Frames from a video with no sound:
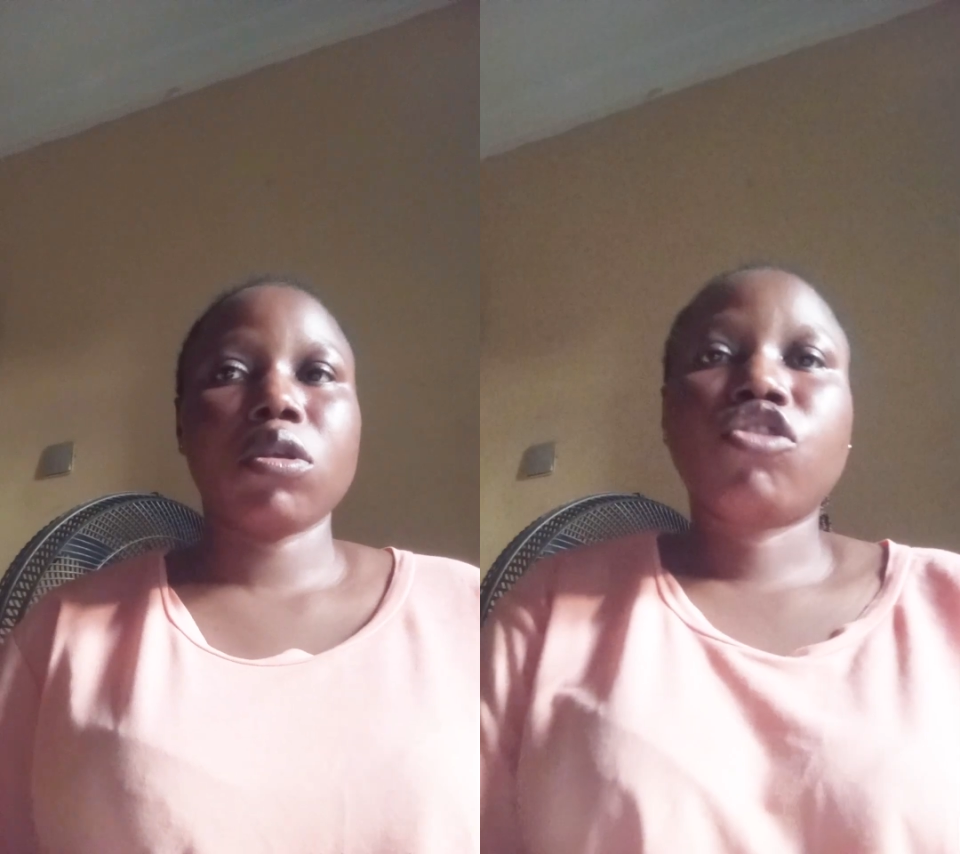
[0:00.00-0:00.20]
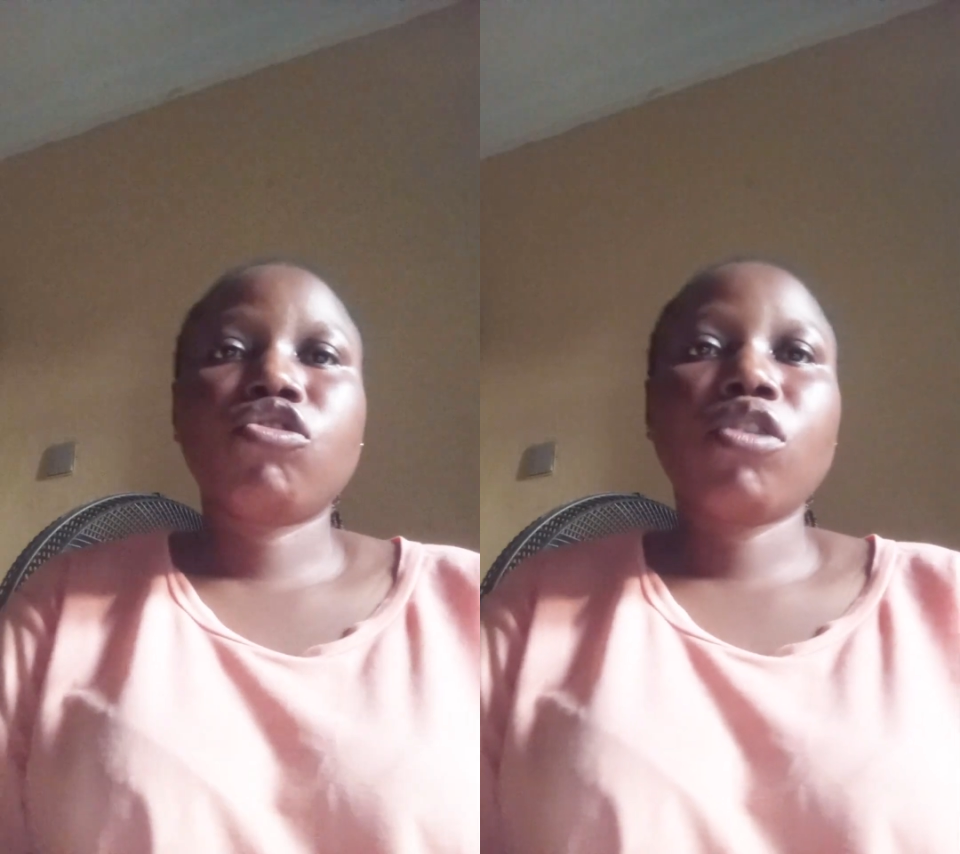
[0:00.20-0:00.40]
A
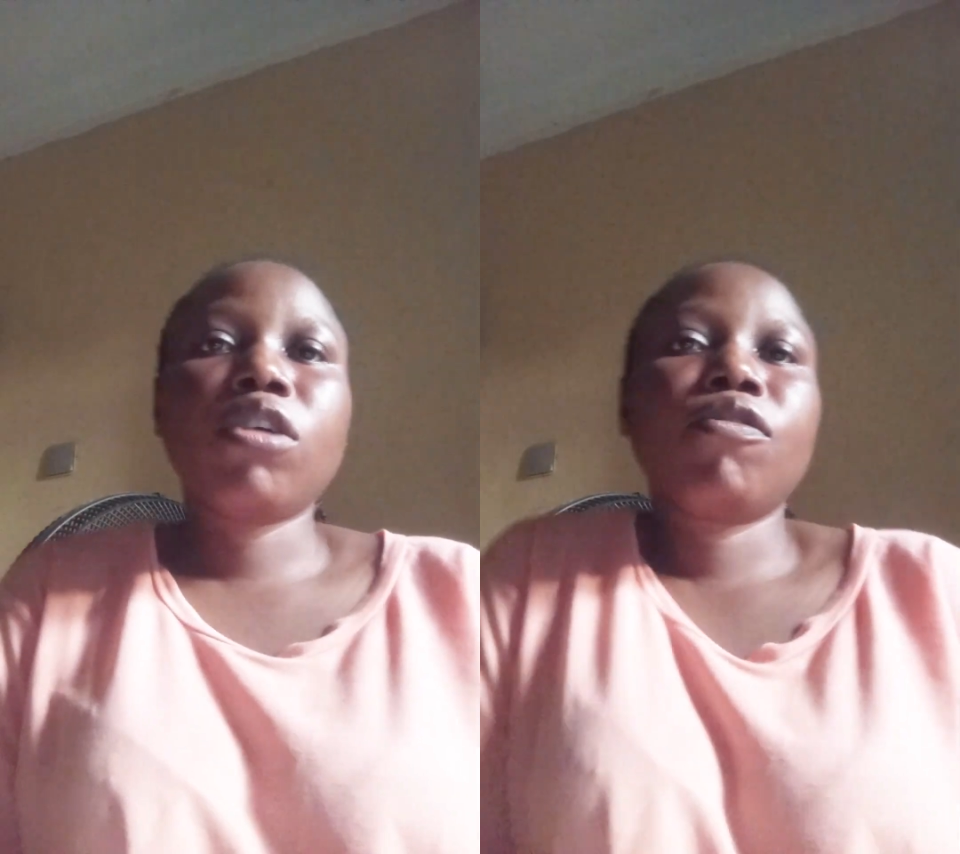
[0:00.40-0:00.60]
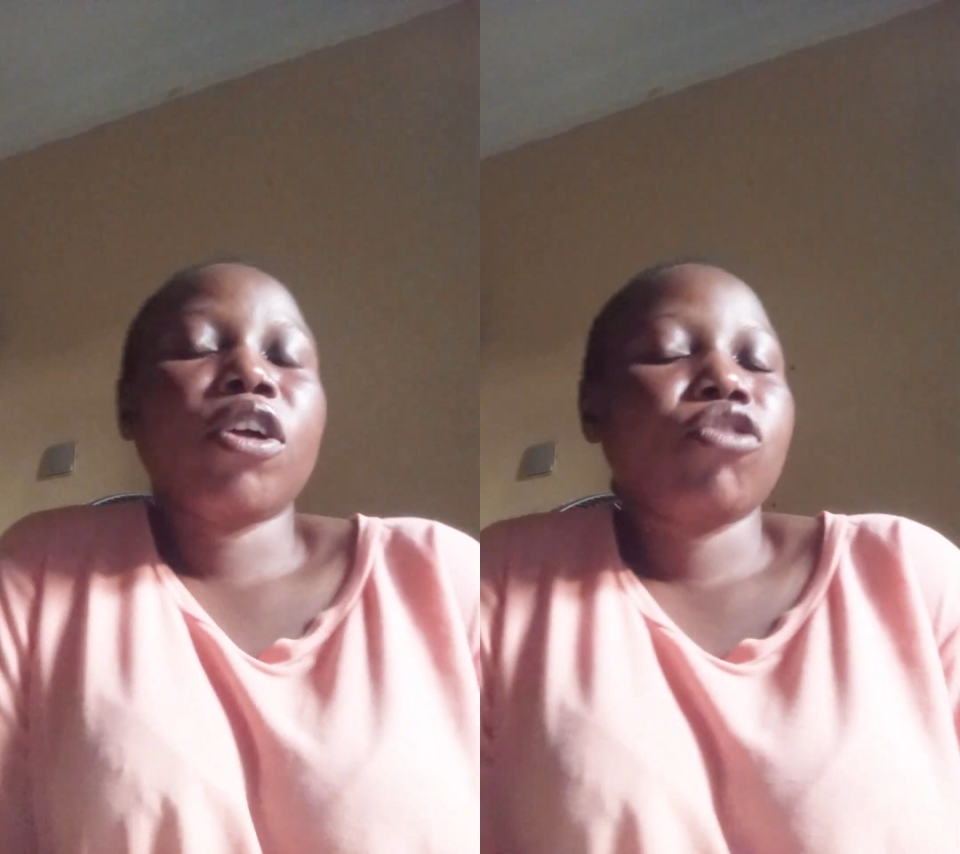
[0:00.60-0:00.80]

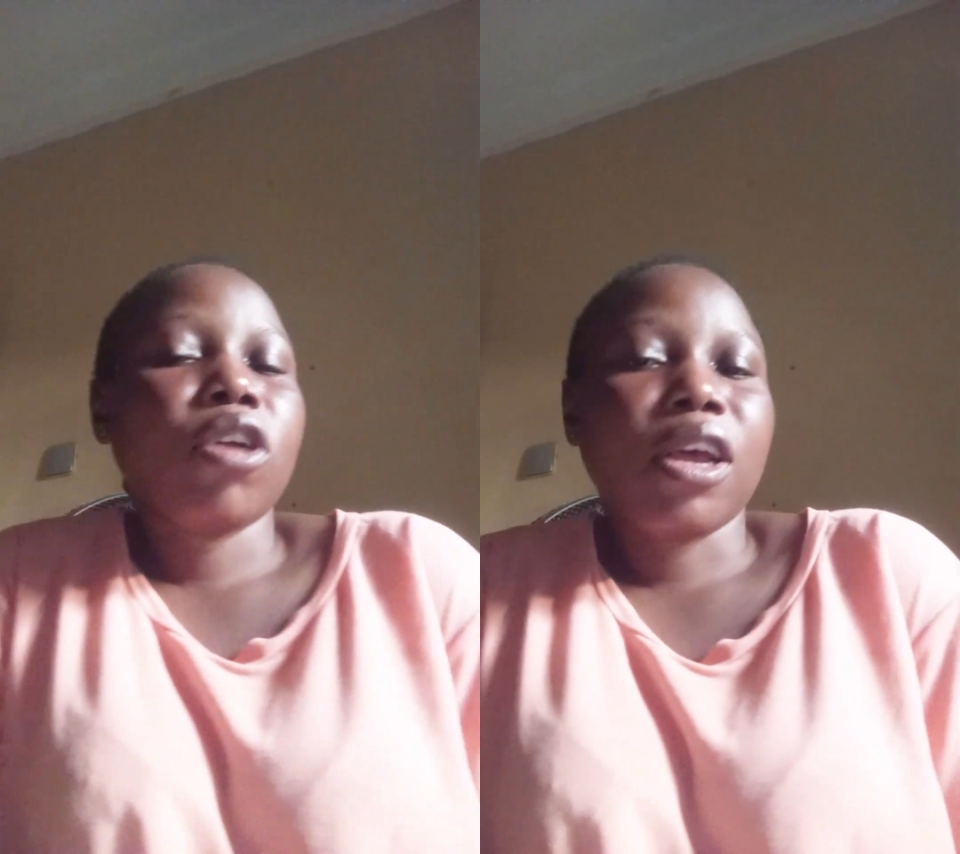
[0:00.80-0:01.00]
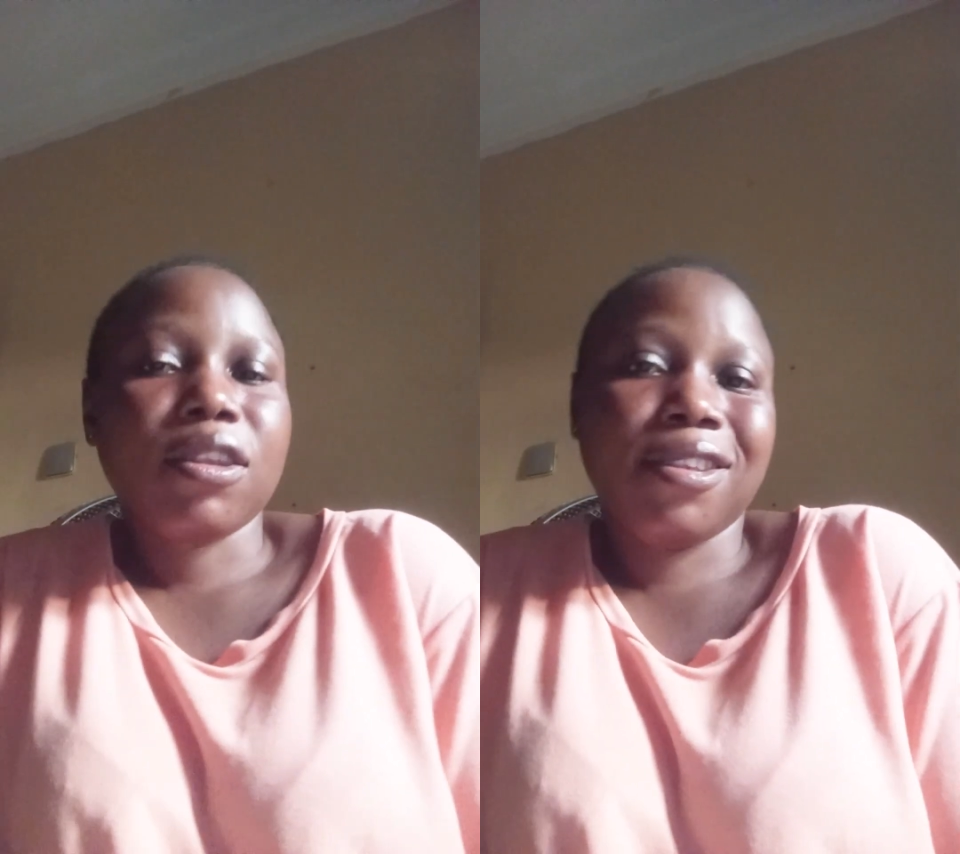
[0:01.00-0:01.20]
strong
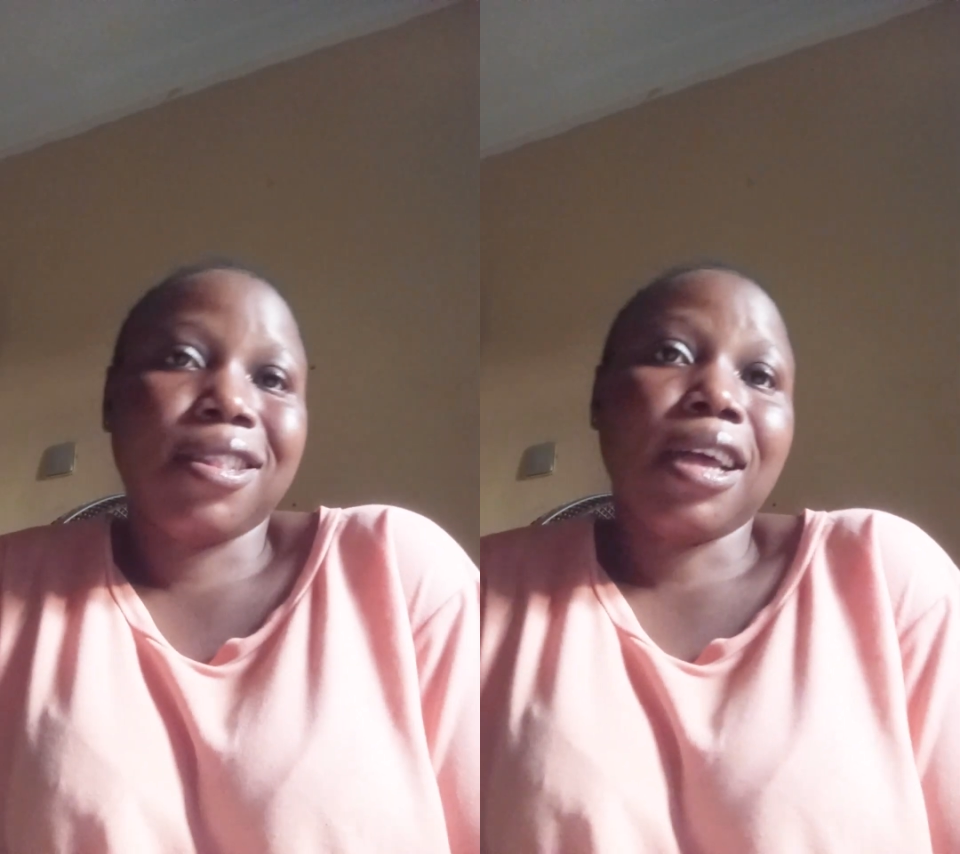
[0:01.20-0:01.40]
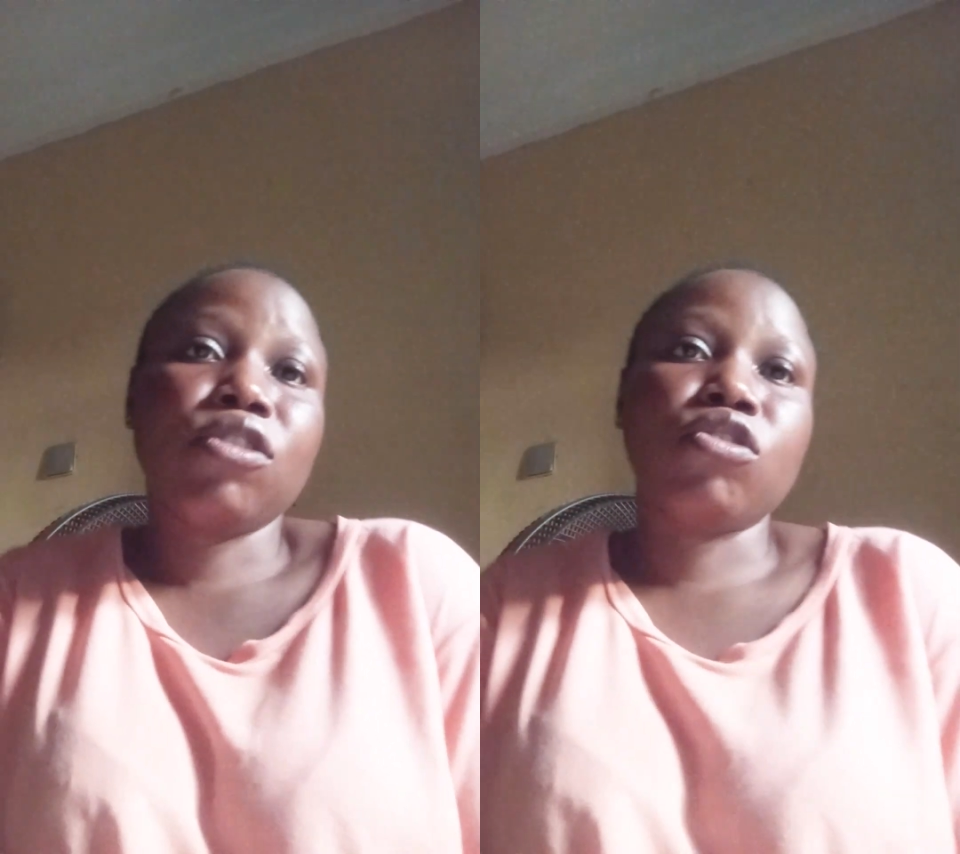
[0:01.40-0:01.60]
virtual
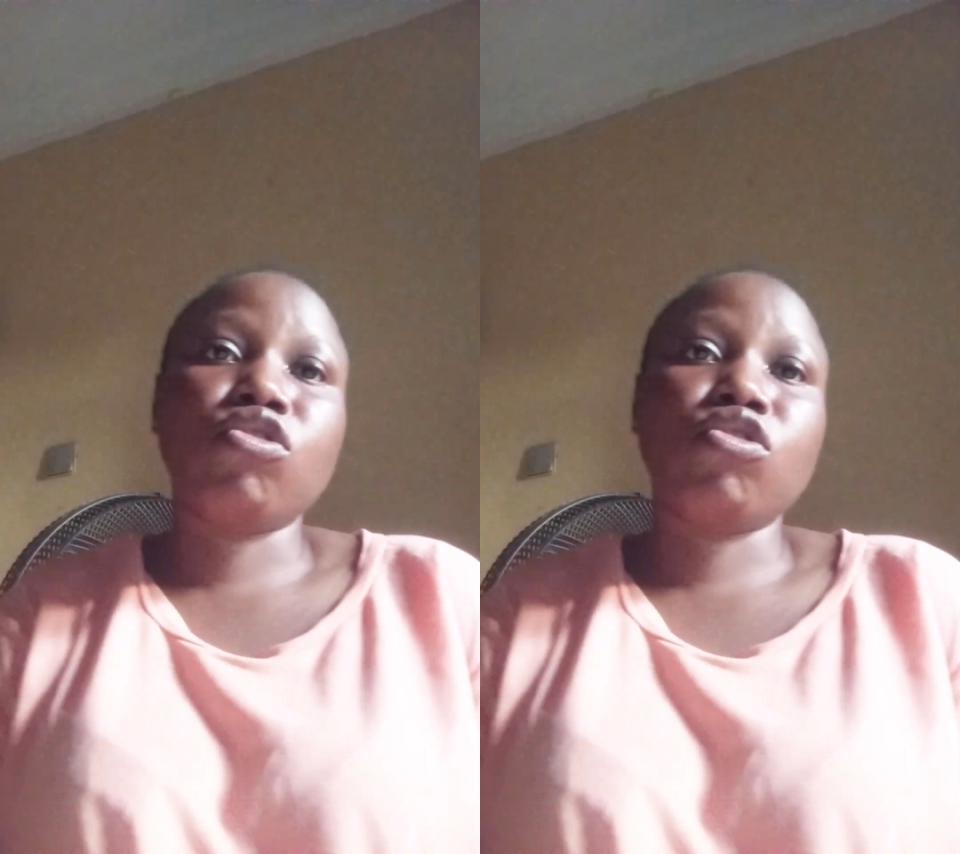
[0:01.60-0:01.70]
assistant